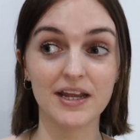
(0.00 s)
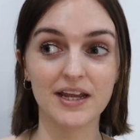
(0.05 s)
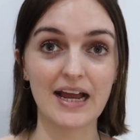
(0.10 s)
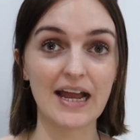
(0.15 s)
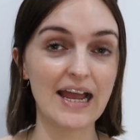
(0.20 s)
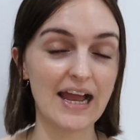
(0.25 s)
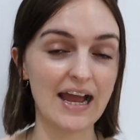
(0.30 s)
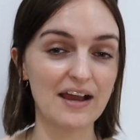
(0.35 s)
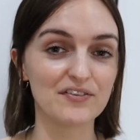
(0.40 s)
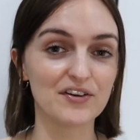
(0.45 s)

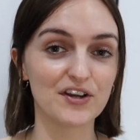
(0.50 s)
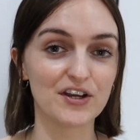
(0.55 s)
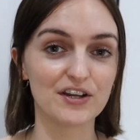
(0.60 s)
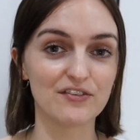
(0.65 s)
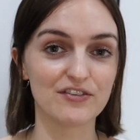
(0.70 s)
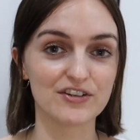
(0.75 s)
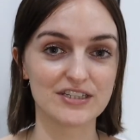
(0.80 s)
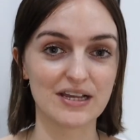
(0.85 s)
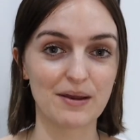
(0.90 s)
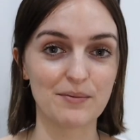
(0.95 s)
I have heard
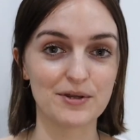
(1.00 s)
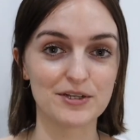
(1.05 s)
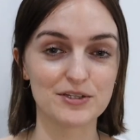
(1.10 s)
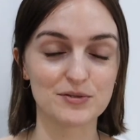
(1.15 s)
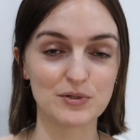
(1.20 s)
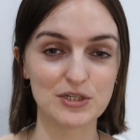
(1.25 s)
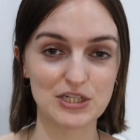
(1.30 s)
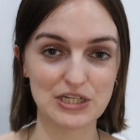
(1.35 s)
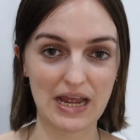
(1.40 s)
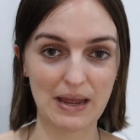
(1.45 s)
of
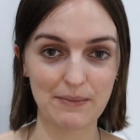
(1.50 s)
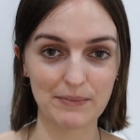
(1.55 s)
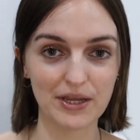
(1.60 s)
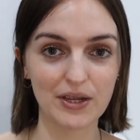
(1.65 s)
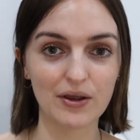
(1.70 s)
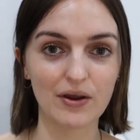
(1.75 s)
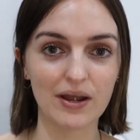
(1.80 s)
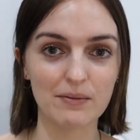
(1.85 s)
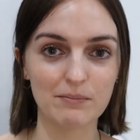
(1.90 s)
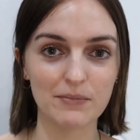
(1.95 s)
examiners which can be
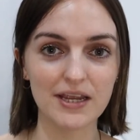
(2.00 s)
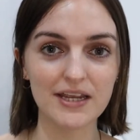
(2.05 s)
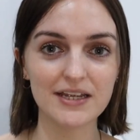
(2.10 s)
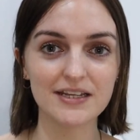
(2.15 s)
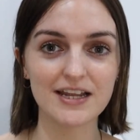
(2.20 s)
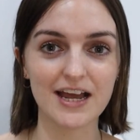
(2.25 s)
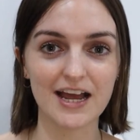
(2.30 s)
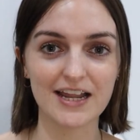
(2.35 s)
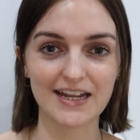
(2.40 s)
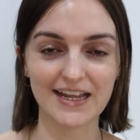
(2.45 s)
quite
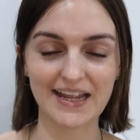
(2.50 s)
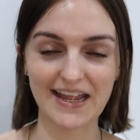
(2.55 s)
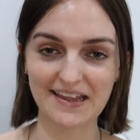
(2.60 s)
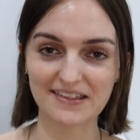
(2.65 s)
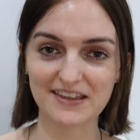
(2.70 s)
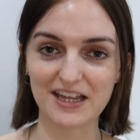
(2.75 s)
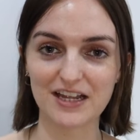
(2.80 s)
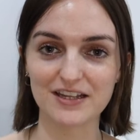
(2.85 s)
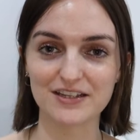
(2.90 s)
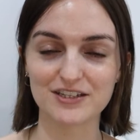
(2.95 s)
mean. And
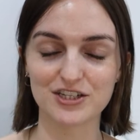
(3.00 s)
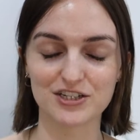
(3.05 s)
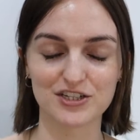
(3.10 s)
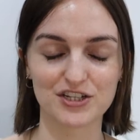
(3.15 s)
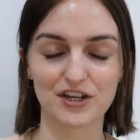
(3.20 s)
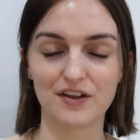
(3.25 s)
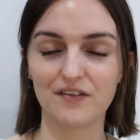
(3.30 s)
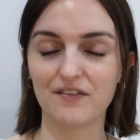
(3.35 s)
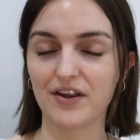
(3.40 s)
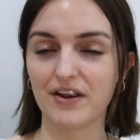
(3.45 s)
again, that is just
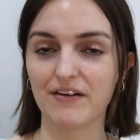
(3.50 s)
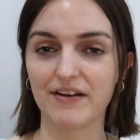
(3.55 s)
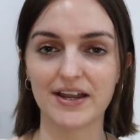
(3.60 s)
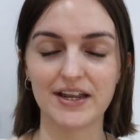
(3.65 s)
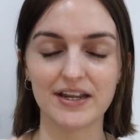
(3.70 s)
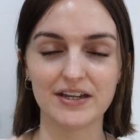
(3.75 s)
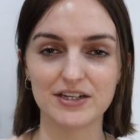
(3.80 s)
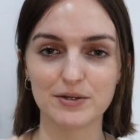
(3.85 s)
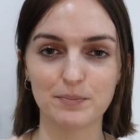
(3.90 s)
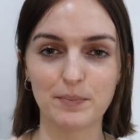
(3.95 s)
gonna
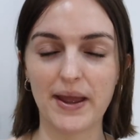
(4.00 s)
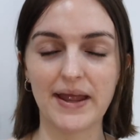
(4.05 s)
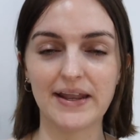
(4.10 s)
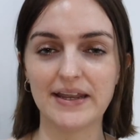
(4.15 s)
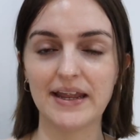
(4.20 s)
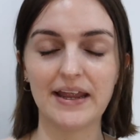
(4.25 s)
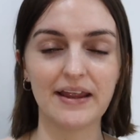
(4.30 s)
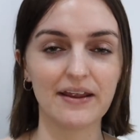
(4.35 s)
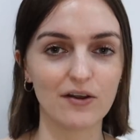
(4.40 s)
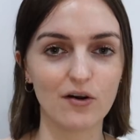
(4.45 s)
vary
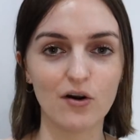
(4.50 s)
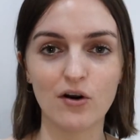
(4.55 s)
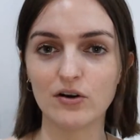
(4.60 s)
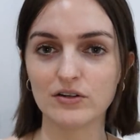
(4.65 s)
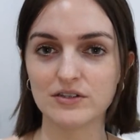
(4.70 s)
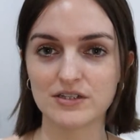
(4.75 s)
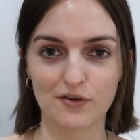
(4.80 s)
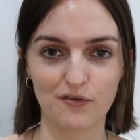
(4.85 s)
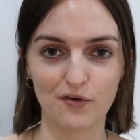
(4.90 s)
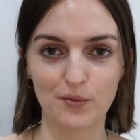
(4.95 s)
depending
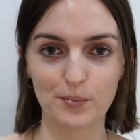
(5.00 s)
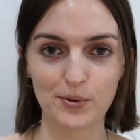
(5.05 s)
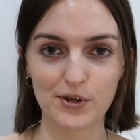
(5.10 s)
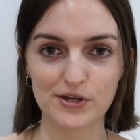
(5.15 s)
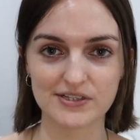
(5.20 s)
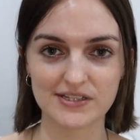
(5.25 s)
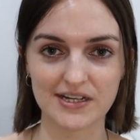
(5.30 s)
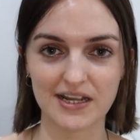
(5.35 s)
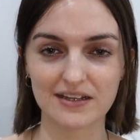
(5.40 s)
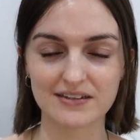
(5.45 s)
on different
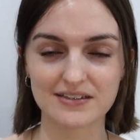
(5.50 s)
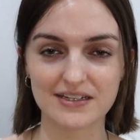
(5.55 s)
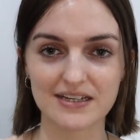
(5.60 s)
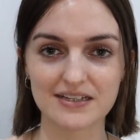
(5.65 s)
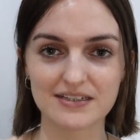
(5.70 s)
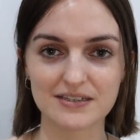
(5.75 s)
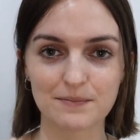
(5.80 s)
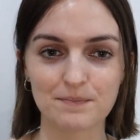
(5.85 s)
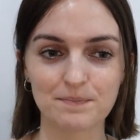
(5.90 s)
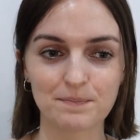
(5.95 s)

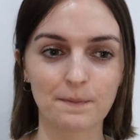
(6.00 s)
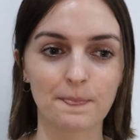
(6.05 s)
personalities.